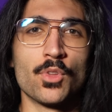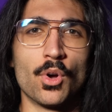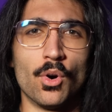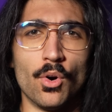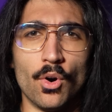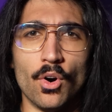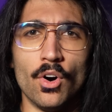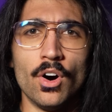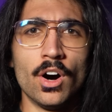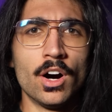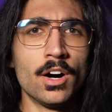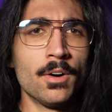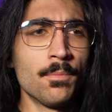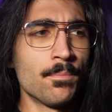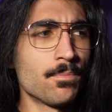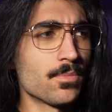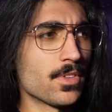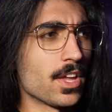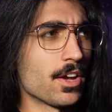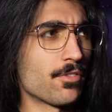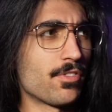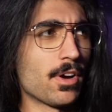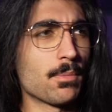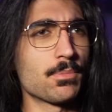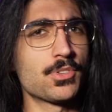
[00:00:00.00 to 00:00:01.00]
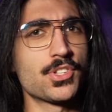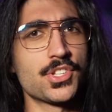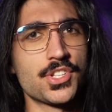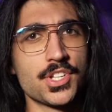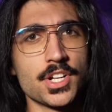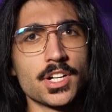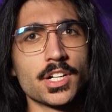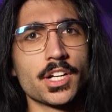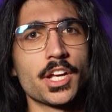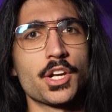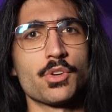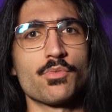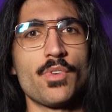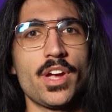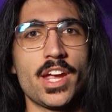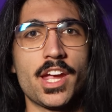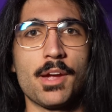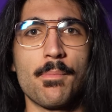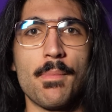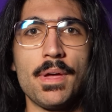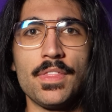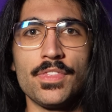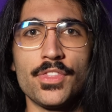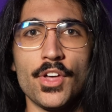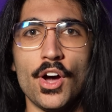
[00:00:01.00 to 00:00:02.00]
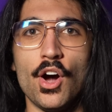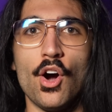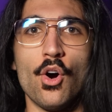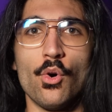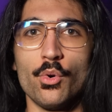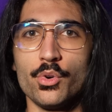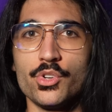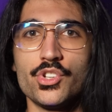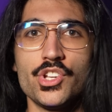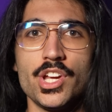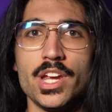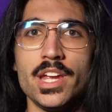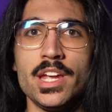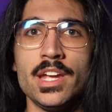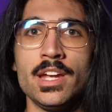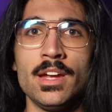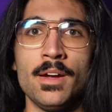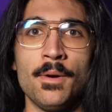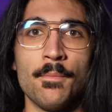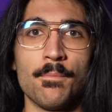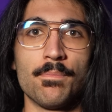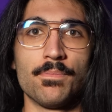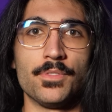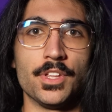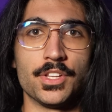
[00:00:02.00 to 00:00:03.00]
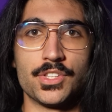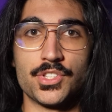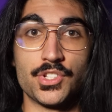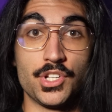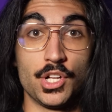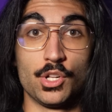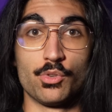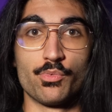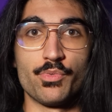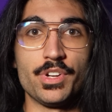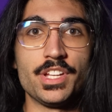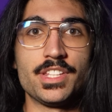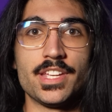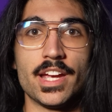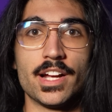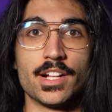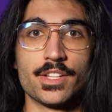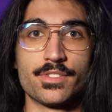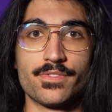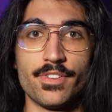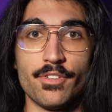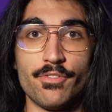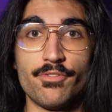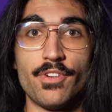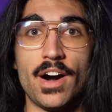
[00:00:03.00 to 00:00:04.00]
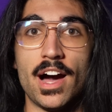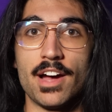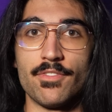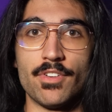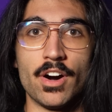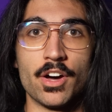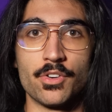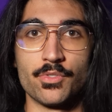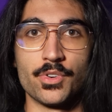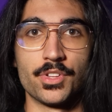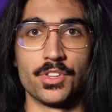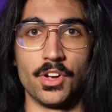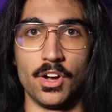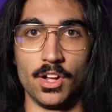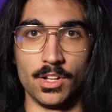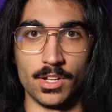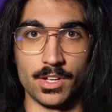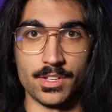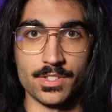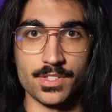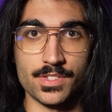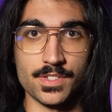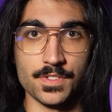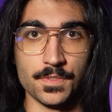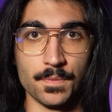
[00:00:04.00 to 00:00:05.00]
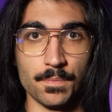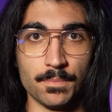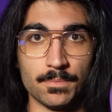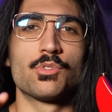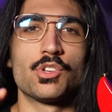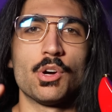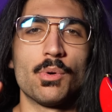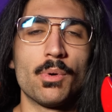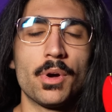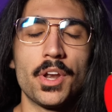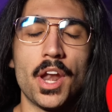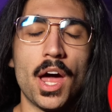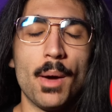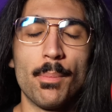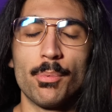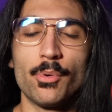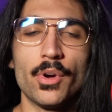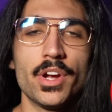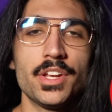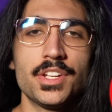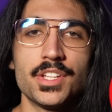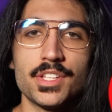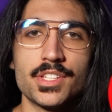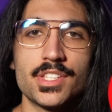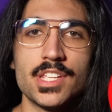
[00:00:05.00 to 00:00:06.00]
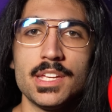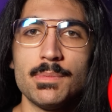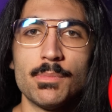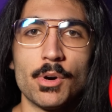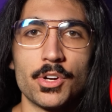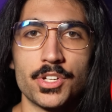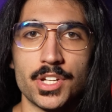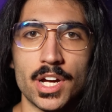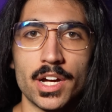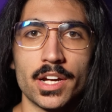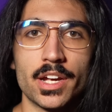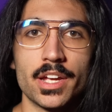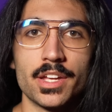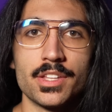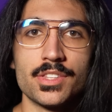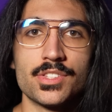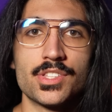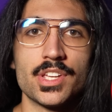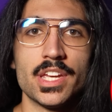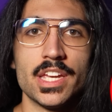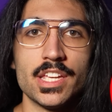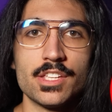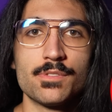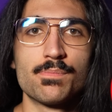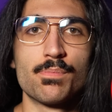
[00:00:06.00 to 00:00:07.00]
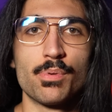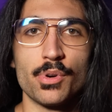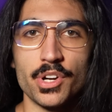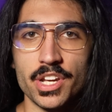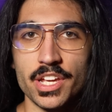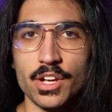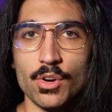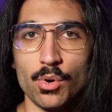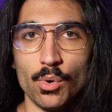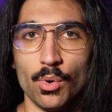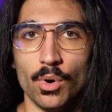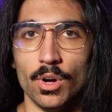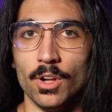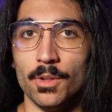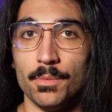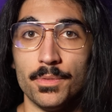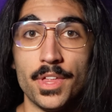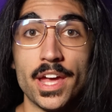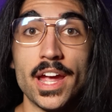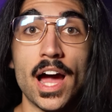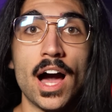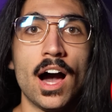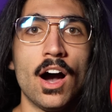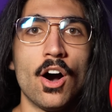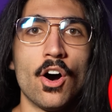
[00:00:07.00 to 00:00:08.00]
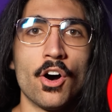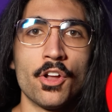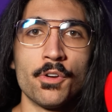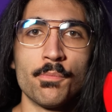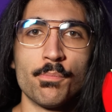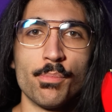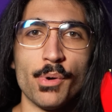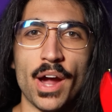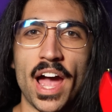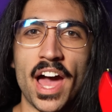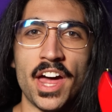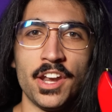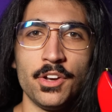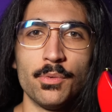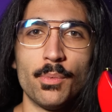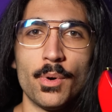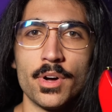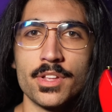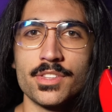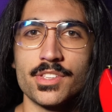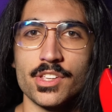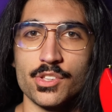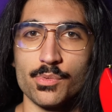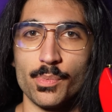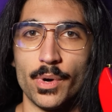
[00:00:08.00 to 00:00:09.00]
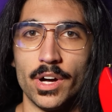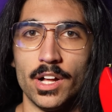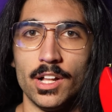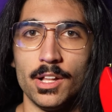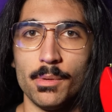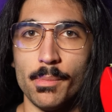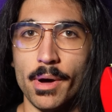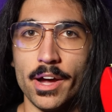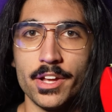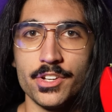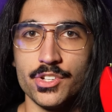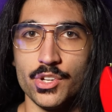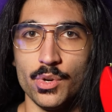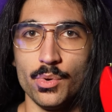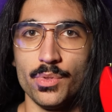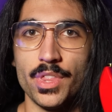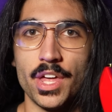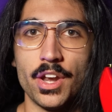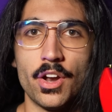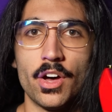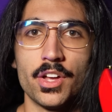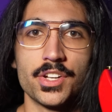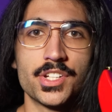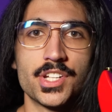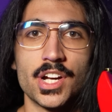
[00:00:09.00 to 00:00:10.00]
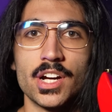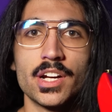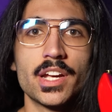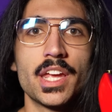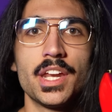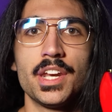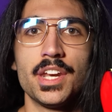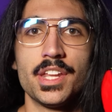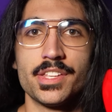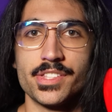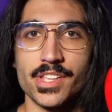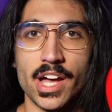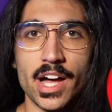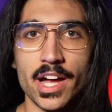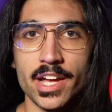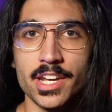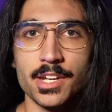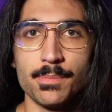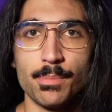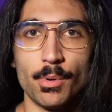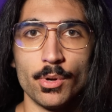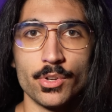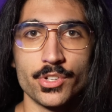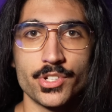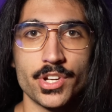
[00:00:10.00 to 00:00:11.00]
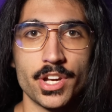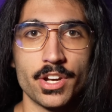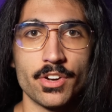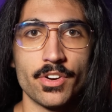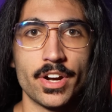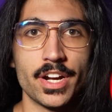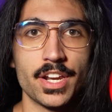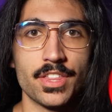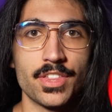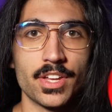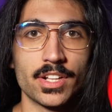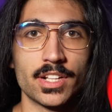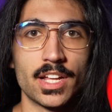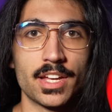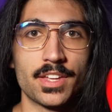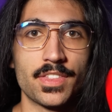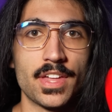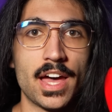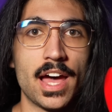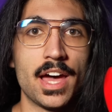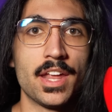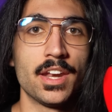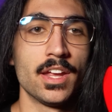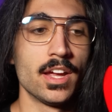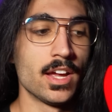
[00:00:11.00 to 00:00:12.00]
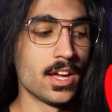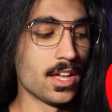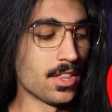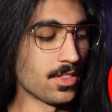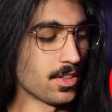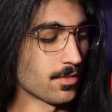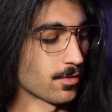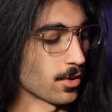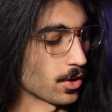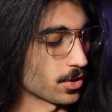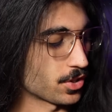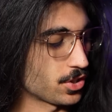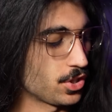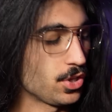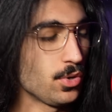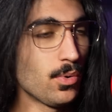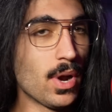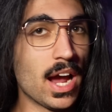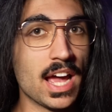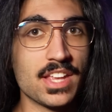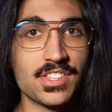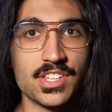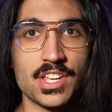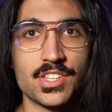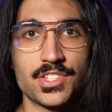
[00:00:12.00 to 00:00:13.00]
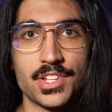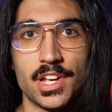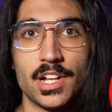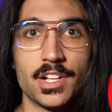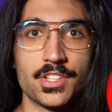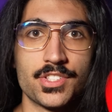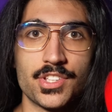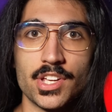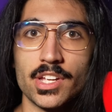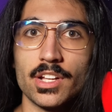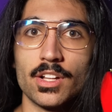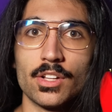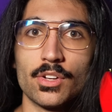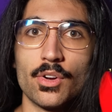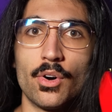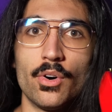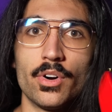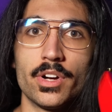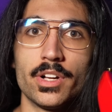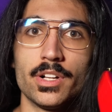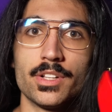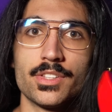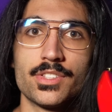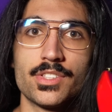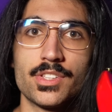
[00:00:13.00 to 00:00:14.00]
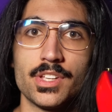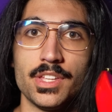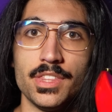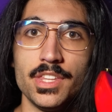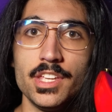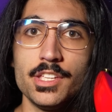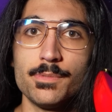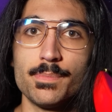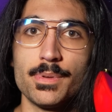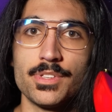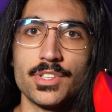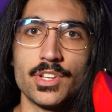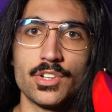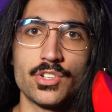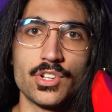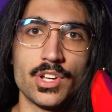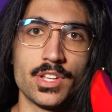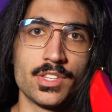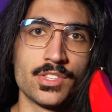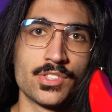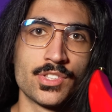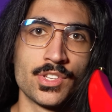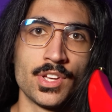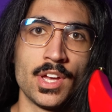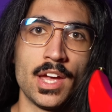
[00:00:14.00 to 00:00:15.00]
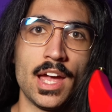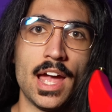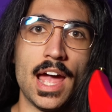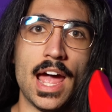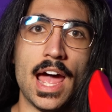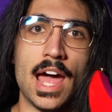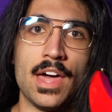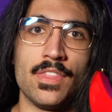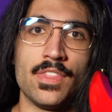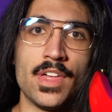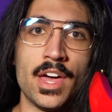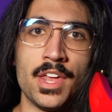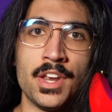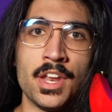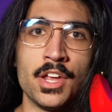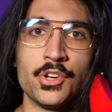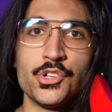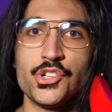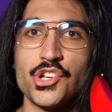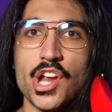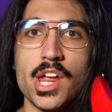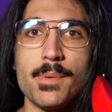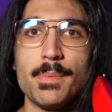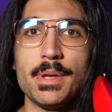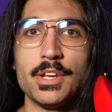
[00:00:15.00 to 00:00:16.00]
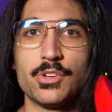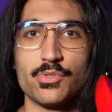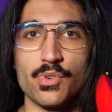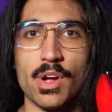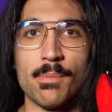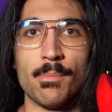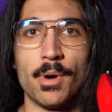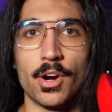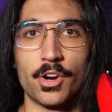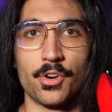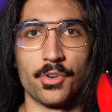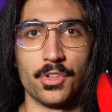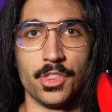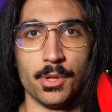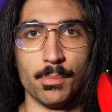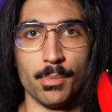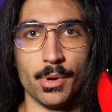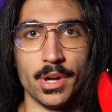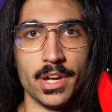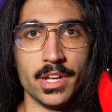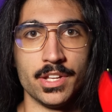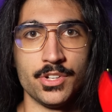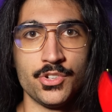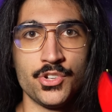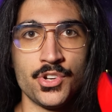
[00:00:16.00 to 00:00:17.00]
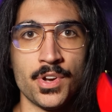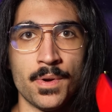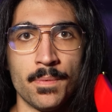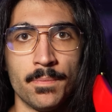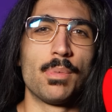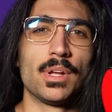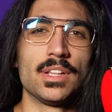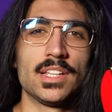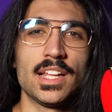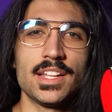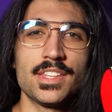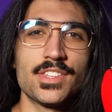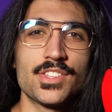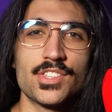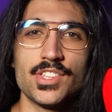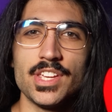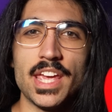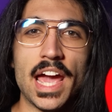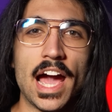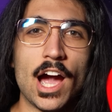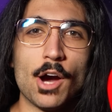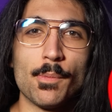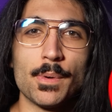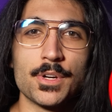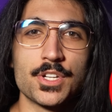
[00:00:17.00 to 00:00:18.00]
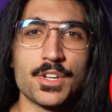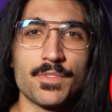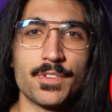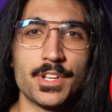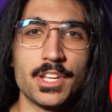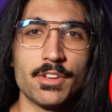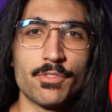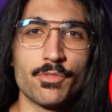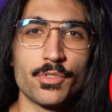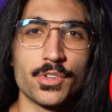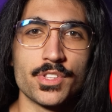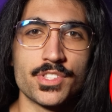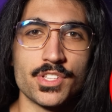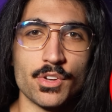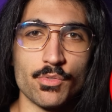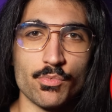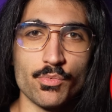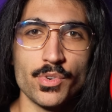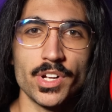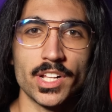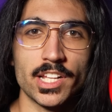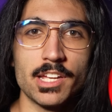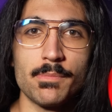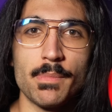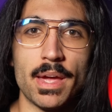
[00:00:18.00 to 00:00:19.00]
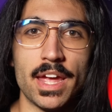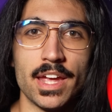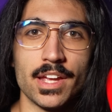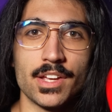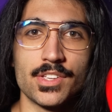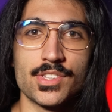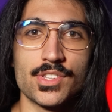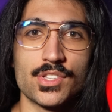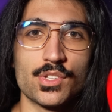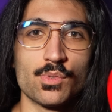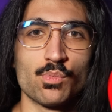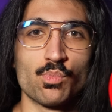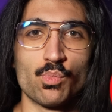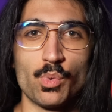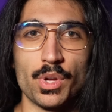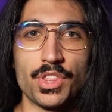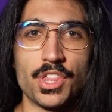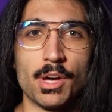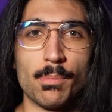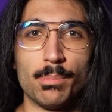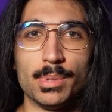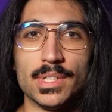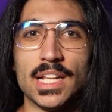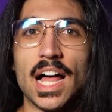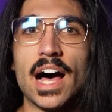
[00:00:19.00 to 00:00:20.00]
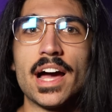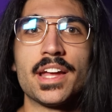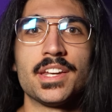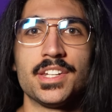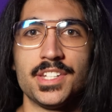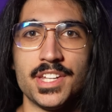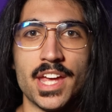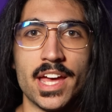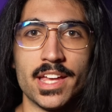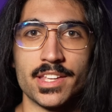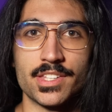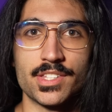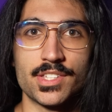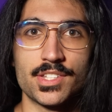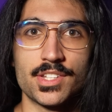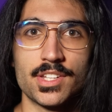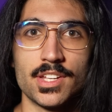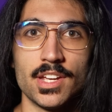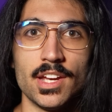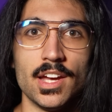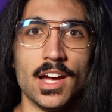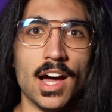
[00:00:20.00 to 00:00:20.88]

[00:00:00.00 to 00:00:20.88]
or if I'm still going to recommend the OG that still retails for $500. So an upgrade to Seymour Duncans is pretty cool. They are on-brand ones as well, mind you. They're not Duncan designed bullshit or anything like that. They've got 2 SSL single coils in these positions, and then a JB Trembucker in the bridge. But let's see how much of a difference it really makes with a blind test.